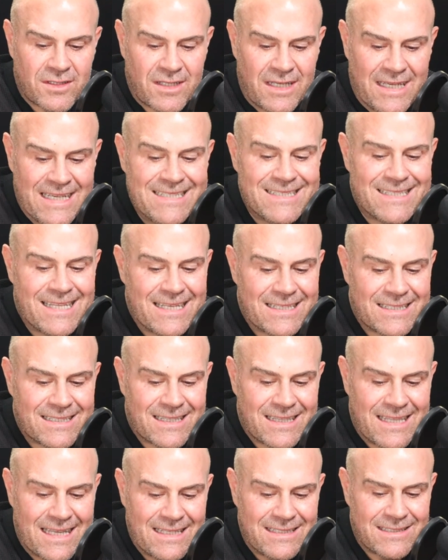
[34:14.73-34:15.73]
is there
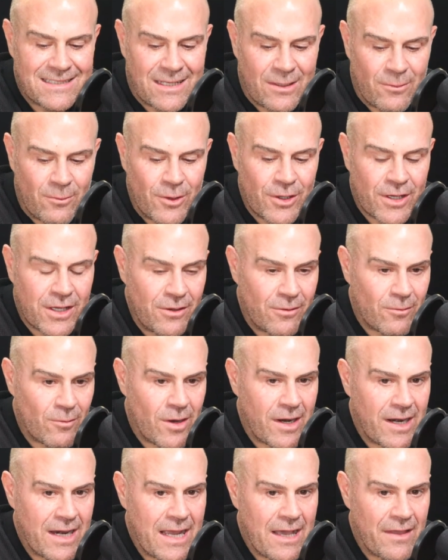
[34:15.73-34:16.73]
things that are working on
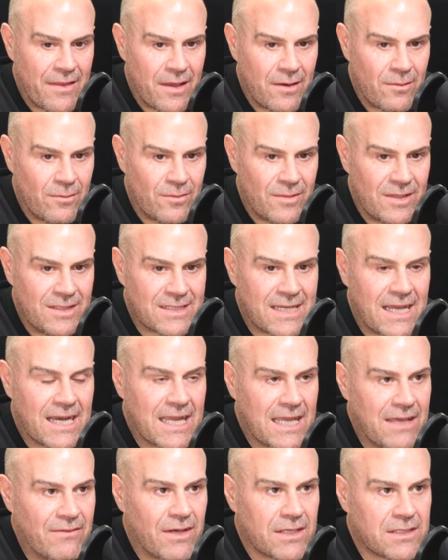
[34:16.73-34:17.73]
right now that is going to
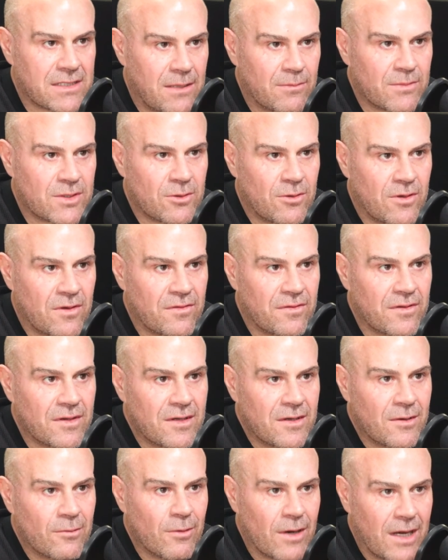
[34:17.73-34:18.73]
give us some sort of
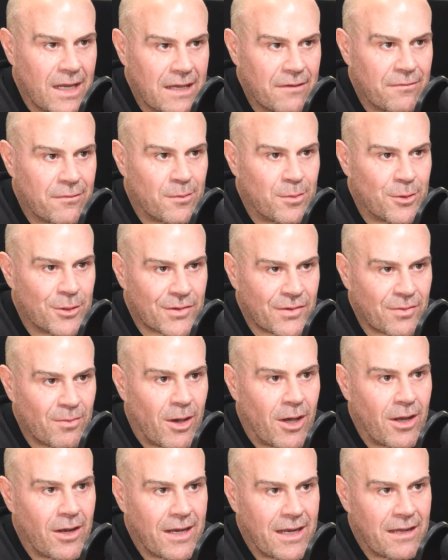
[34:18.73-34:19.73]
relief or put a
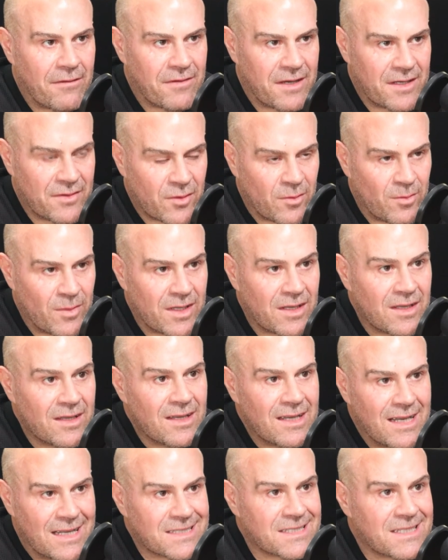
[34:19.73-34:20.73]
smile on our face from
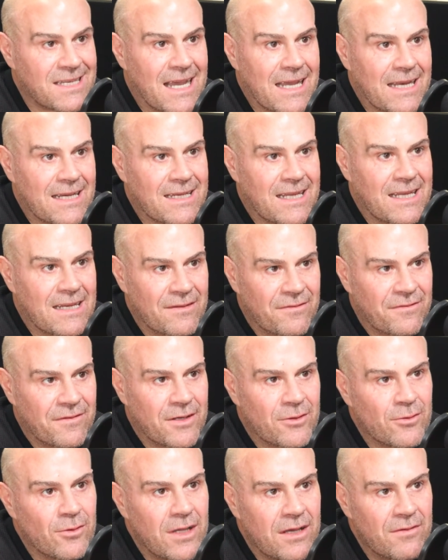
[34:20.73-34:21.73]
a state and
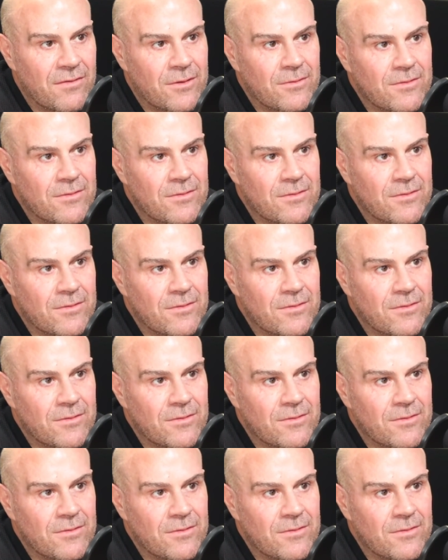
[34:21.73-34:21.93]
federal level?